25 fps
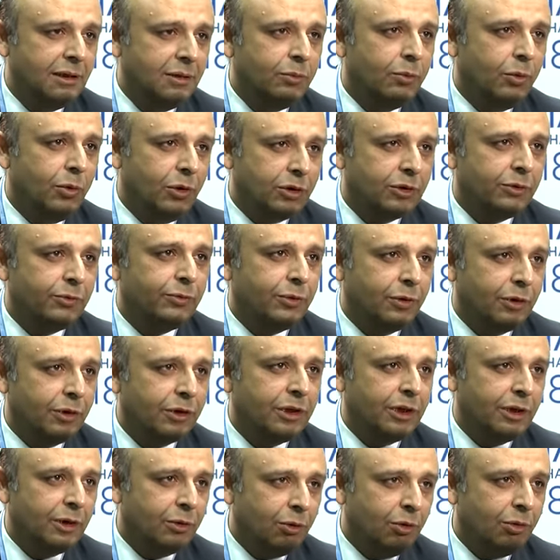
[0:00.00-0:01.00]
water for
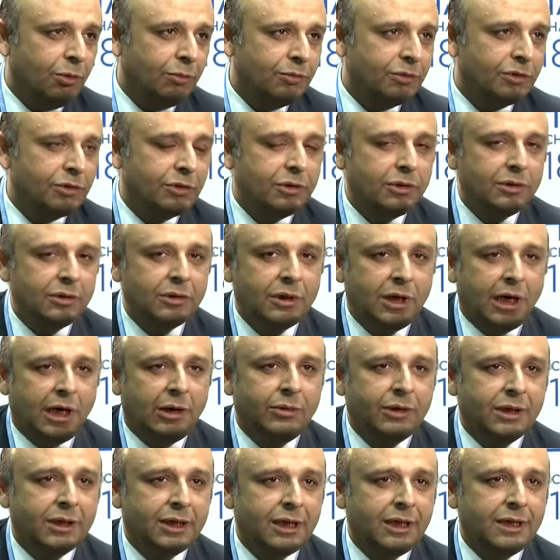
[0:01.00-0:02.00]
their homes.
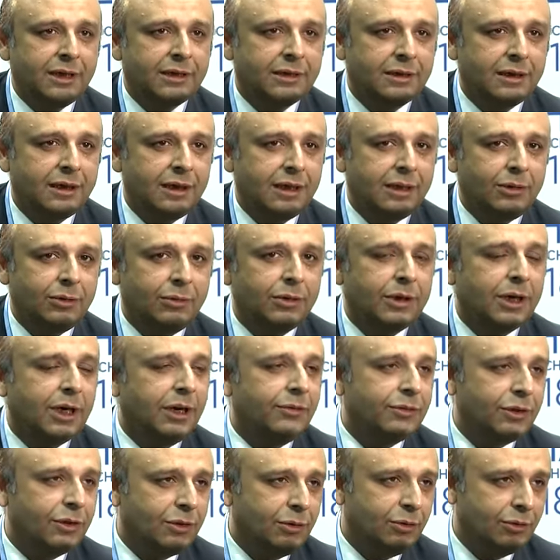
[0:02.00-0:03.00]
Now at least they don't
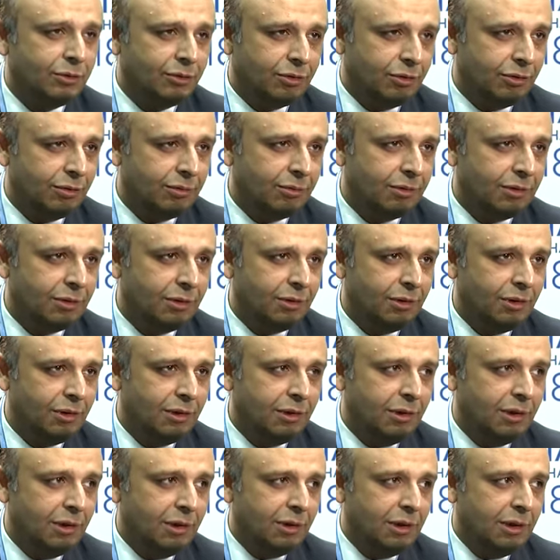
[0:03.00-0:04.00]
have to do so.
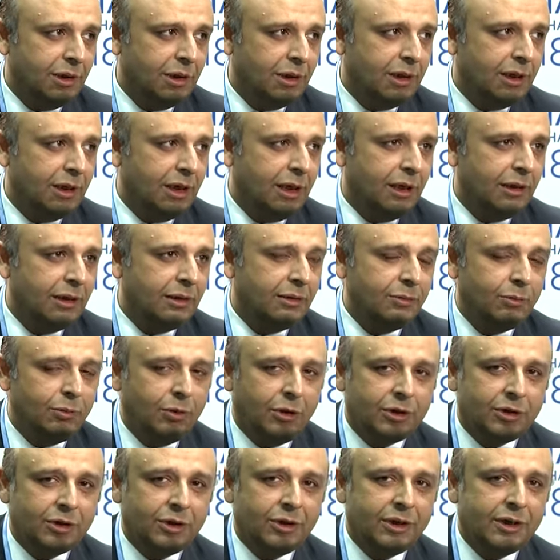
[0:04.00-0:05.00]

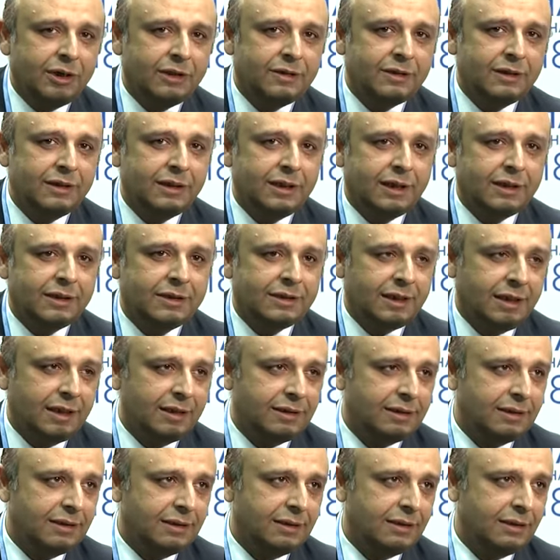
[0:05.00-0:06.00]
Water is in
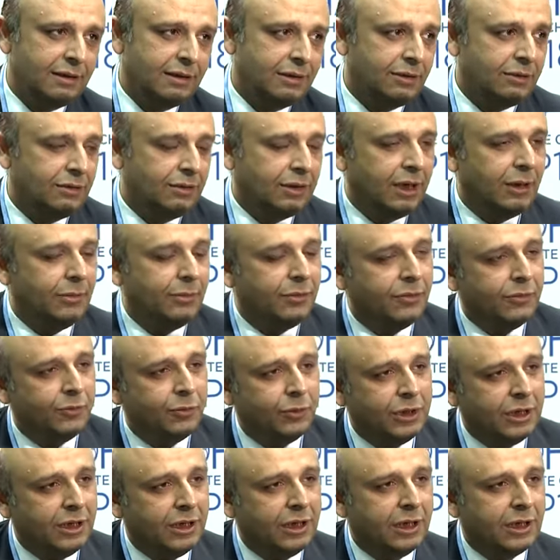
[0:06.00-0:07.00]
access to them
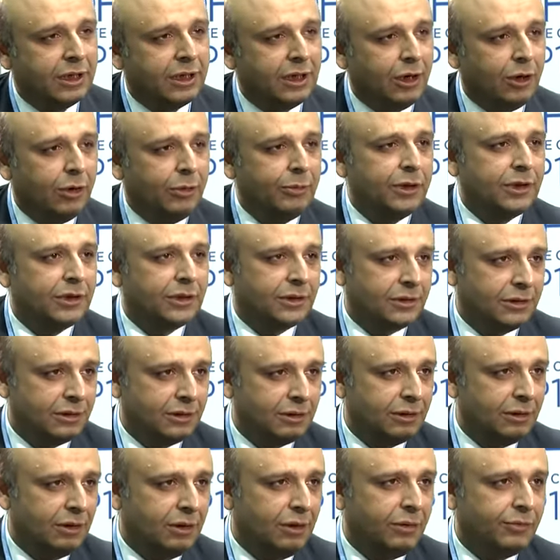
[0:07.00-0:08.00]
within a kilometer
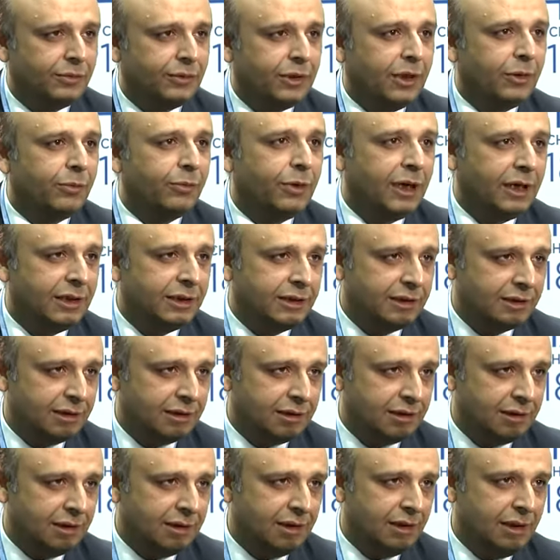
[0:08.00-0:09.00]
of their
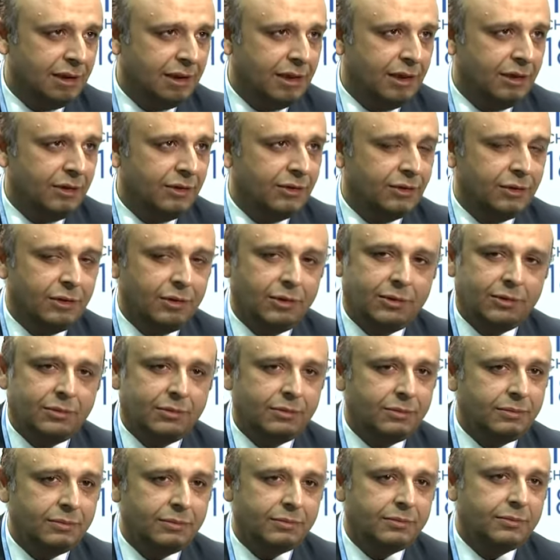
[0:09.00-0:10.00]
villages.
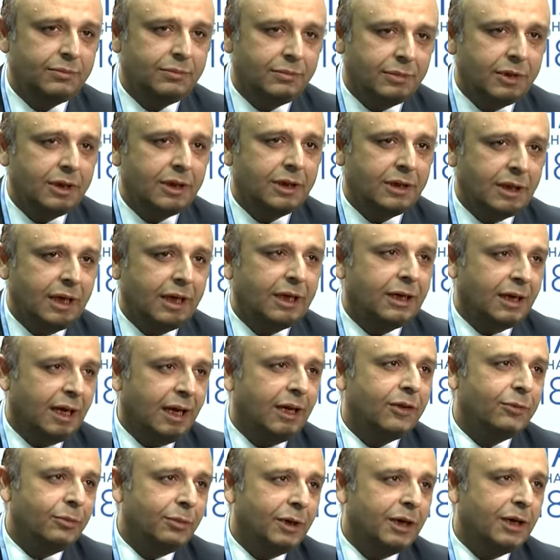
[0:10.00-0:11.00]
So that
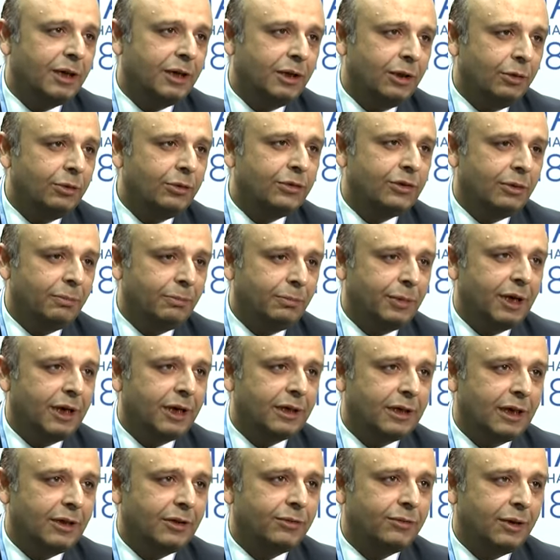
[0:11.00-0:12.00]
has made a huge
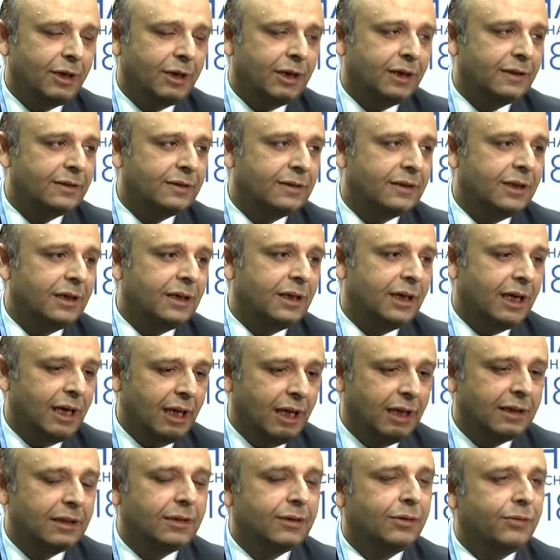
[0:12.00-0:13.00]
impact as far as the
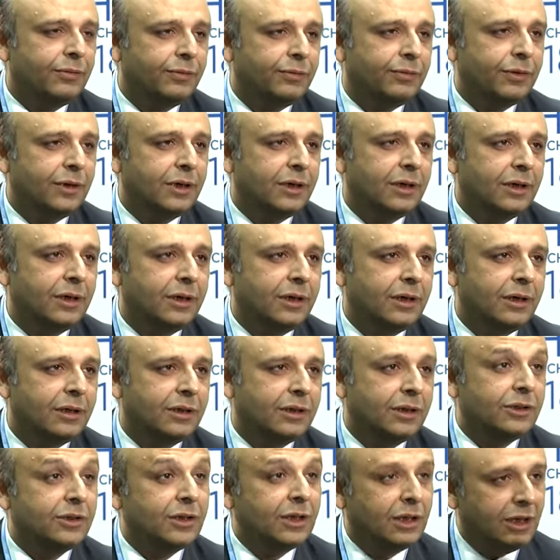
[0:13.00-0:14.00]
health of
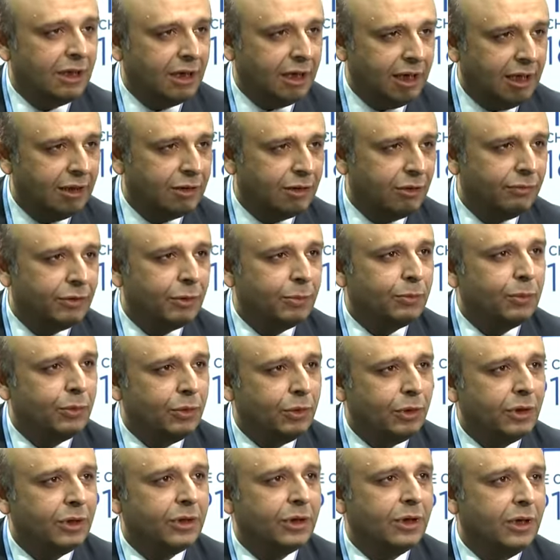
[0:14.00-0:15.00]
the general health of the
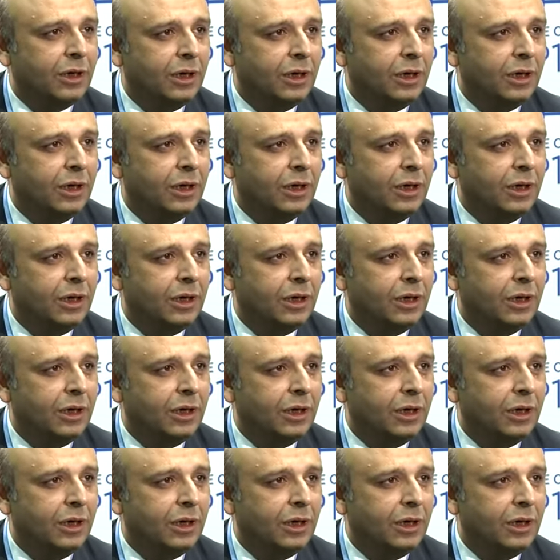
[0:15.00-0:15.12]
poor